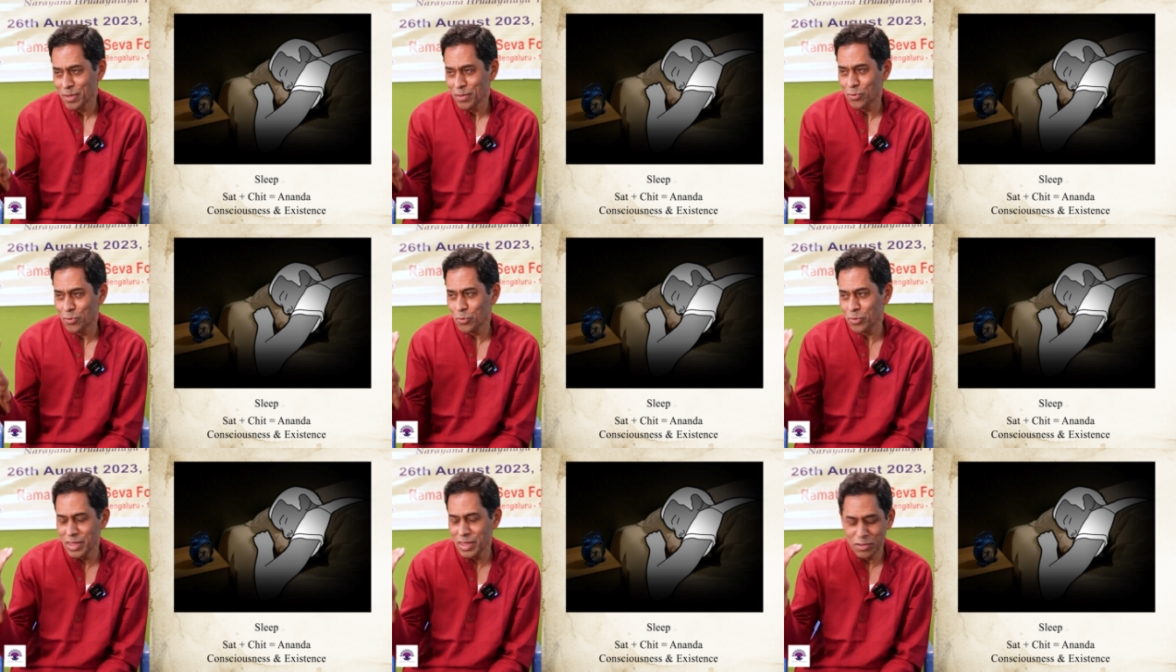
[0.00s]

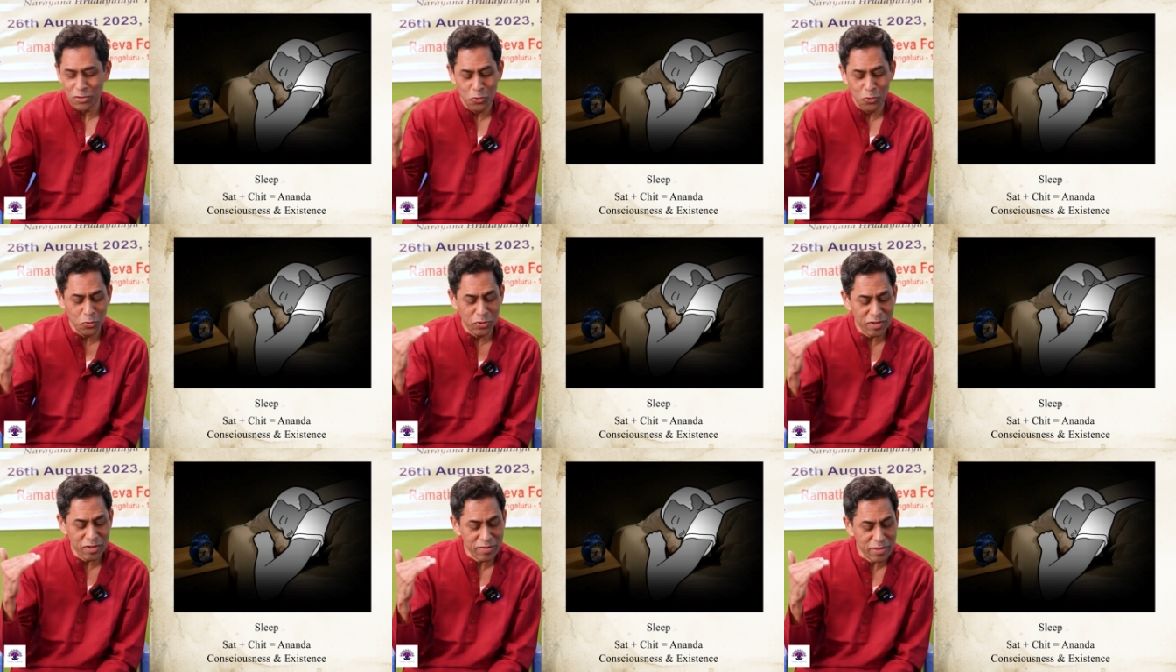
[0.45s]
So,
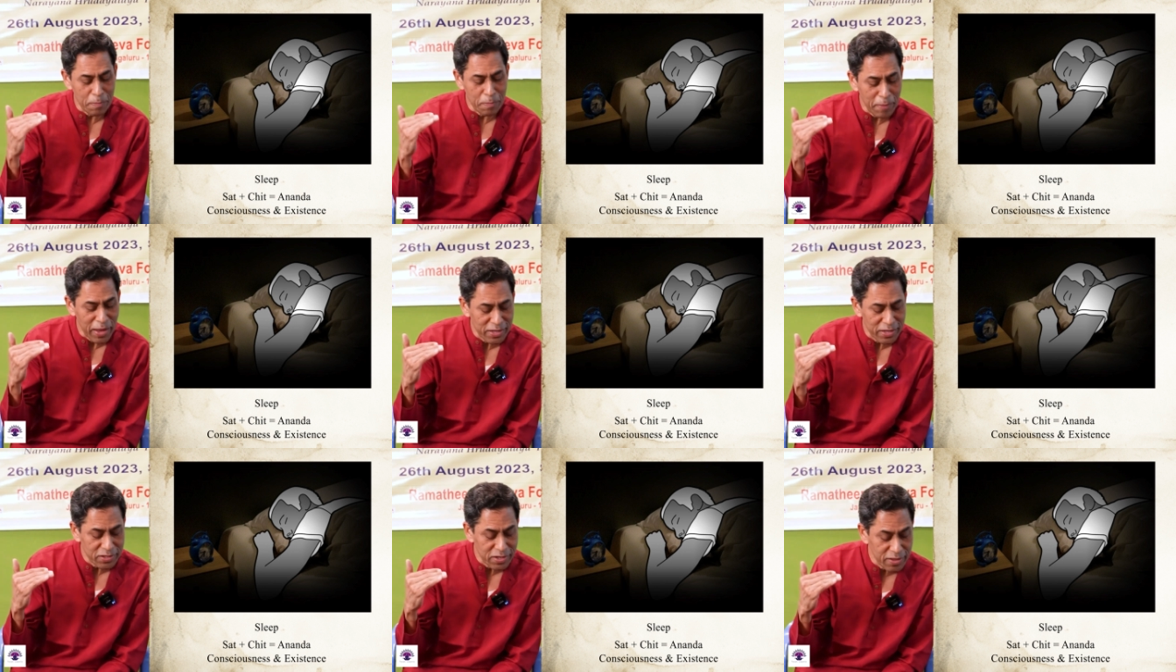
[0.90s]
you just
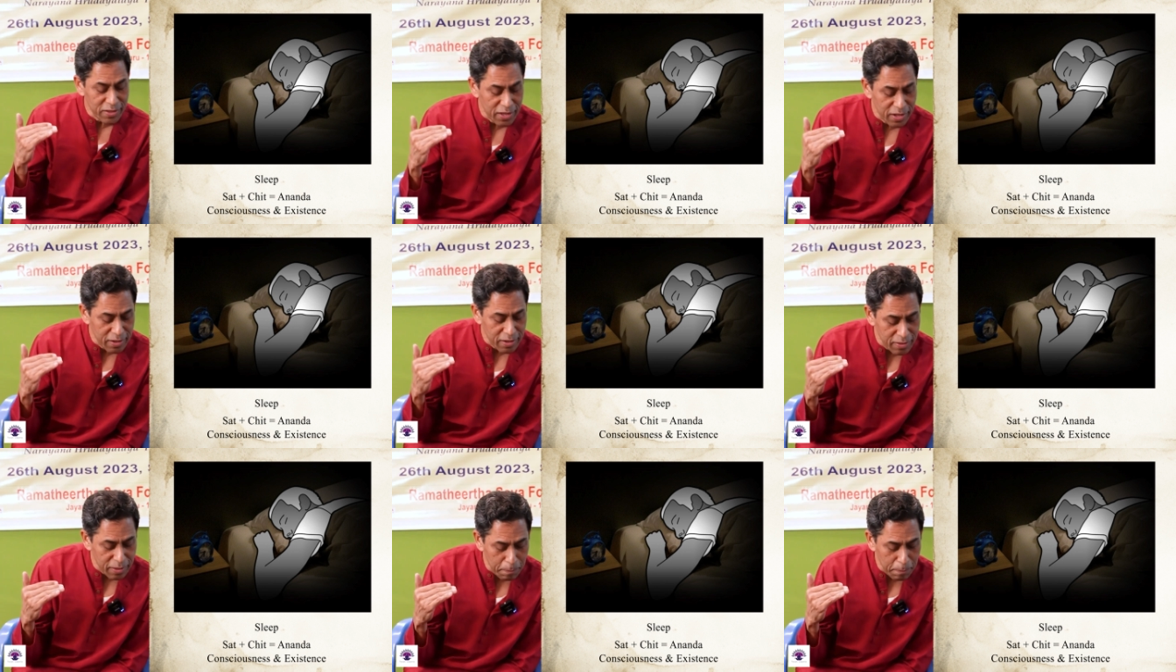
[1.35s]
imagine
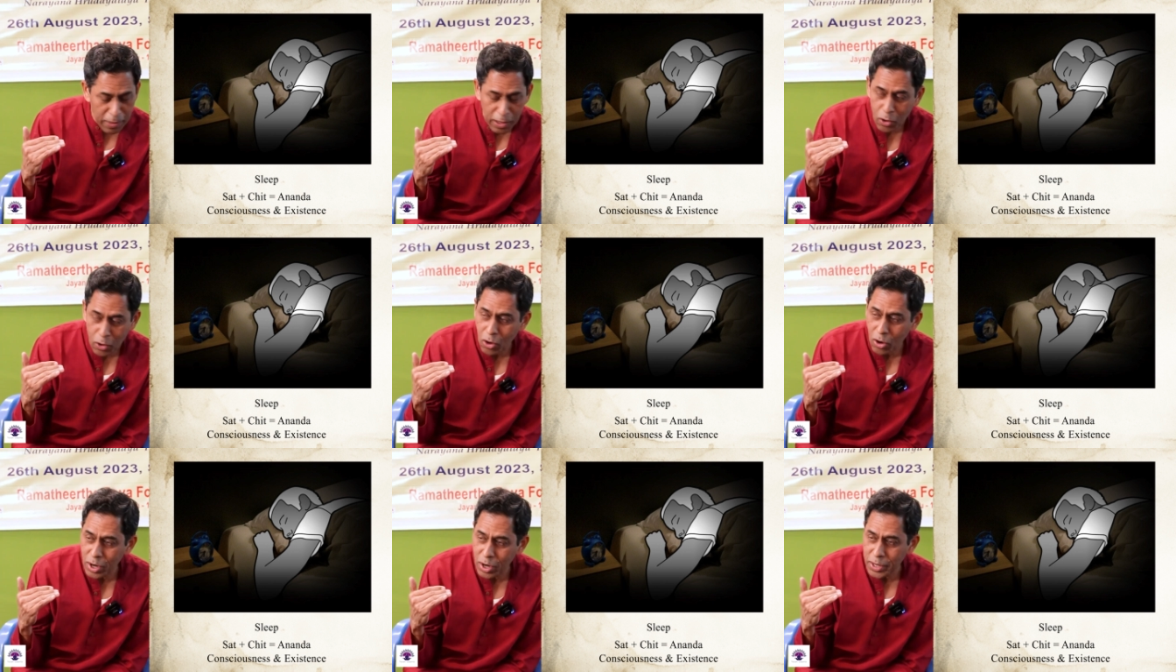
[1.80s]
there is a
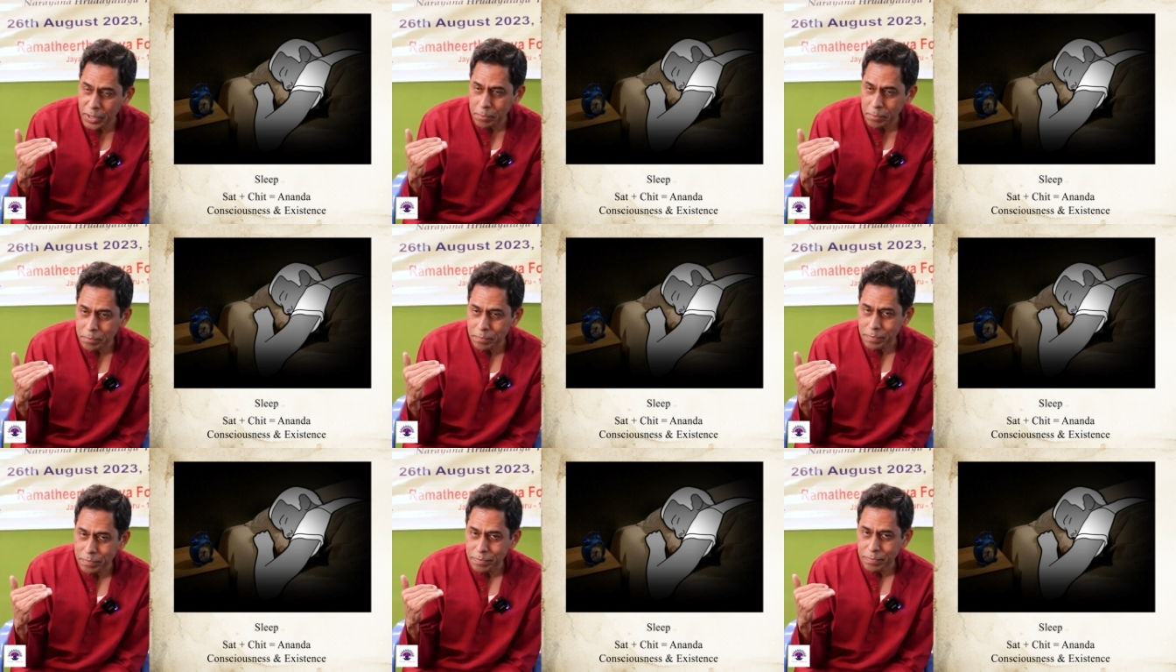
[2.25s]

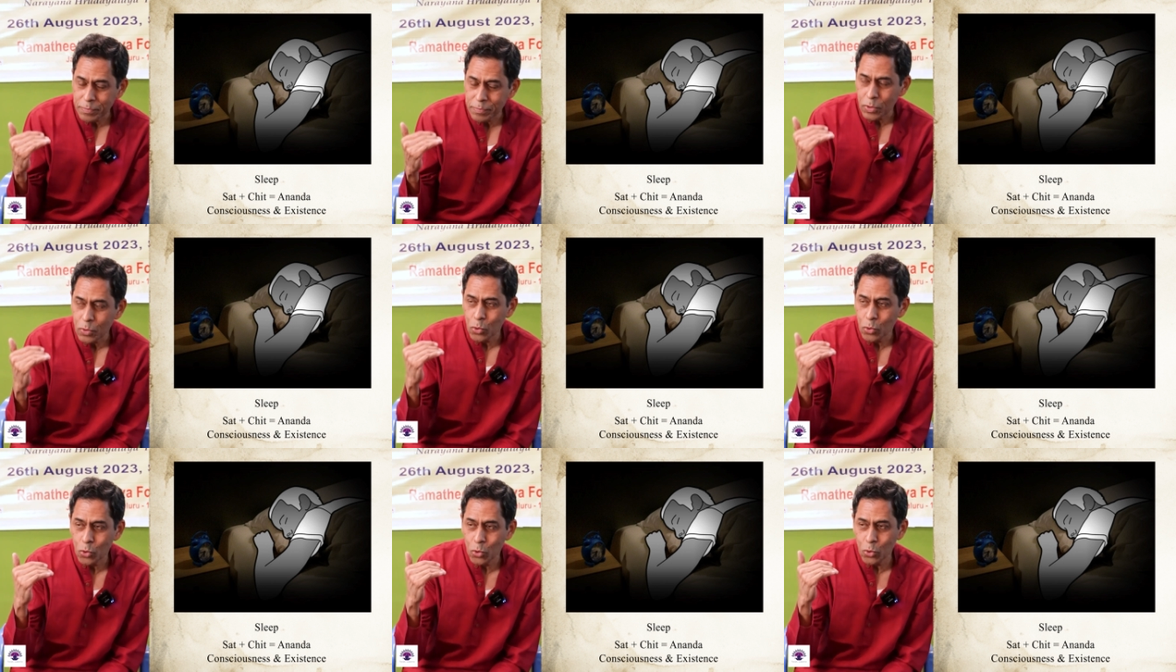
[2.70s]
Bengali
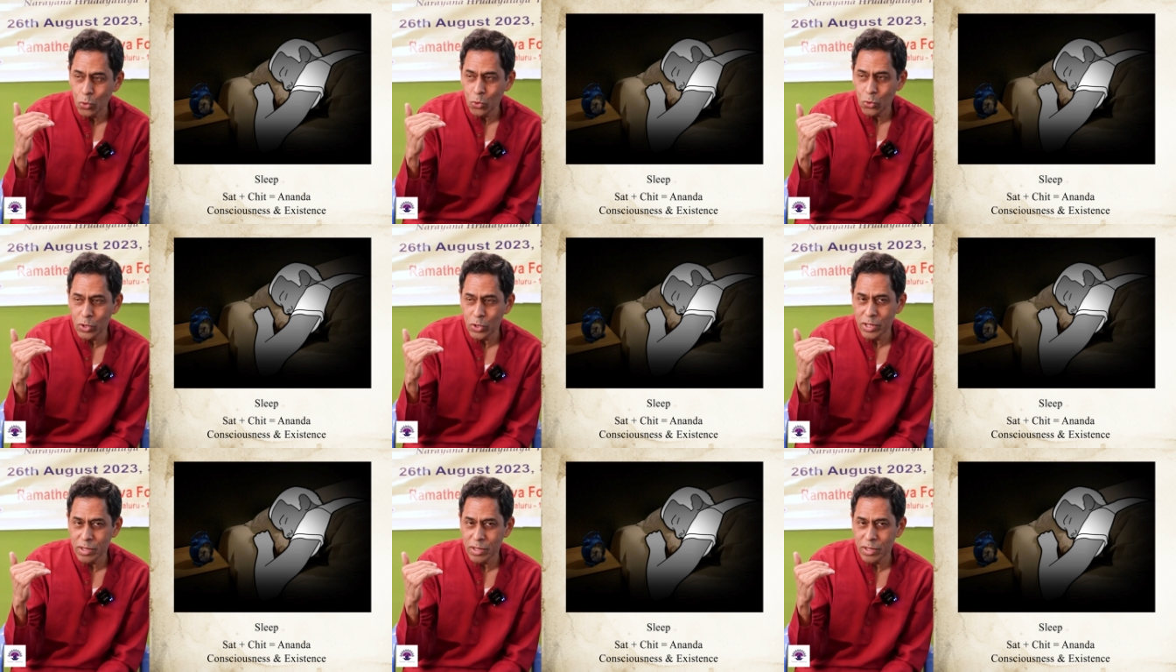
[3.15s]
who